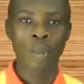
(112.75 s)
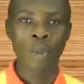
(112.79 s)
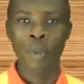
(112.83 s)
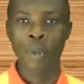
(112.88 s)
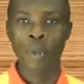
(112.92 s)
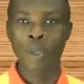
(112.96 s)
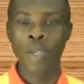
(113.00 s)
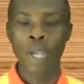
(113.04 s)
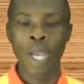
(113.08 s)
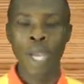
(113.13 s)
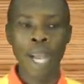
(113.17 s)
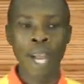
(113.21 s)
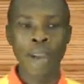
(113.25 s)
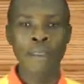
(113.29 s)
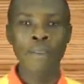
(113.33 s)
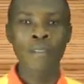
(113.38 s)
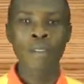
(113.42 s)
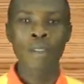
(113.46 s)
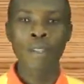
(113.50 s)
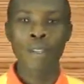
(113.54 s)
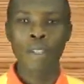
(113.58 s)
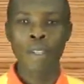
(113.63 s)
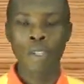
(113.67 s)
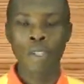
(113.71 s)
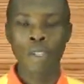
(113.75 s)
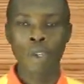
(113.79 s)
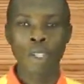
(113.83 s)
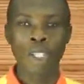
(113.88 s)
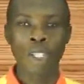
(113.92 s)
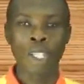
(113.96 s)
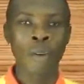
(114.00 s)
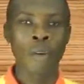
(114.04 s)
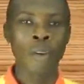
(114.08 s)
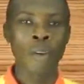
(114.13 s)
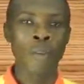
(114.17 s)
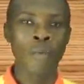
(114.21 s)
So when you have
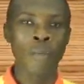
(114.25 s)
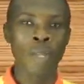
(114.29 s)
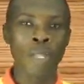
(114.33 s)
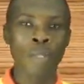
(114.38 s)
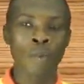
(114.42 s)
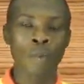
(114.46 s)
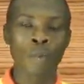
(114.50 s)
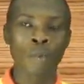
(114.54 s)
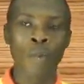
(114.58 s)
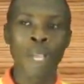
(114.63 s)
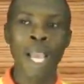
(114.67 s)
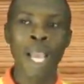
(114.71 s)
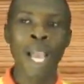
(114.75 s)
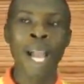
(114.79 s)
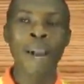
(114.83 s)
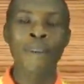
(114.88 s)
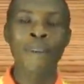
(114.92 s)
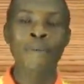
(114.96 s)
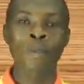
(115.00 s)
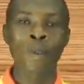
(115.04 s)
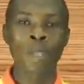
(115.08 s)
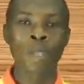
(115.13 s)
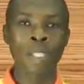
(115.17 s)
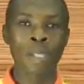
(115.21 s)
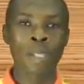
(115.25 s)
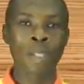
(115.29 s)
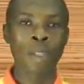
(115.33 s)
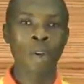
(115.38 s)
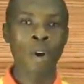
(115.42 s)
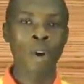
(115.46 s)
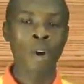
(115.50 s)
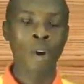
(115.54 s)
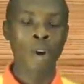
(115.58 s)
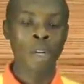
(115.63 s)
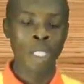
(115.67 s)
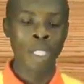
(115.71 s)
such arrangement, we have what is
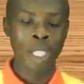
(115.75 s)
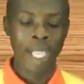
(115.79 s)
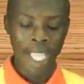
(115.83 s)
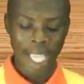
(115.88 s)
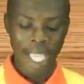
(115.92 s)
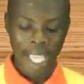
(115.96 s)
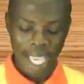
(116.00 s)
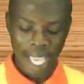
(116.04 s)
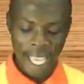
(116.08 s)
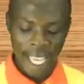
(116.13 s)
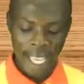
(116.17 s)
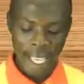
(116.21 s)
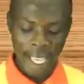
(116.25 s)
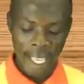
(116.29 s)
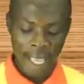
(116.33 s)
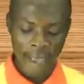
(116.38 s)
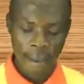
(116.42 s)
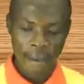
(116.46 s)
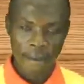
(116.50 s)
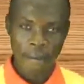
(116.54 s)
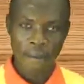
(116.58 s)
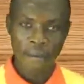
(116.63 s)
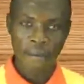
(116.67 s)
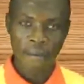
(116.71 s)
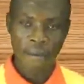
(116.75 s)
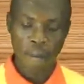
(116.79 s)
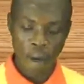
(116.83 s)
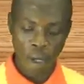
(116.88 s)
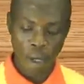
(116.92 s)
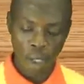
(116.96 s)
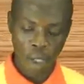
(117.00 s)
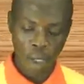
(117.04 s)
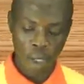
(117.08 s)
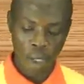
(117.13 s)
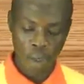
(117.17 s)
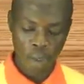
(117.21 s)
called a
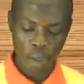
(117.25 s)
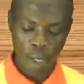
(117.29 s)
function.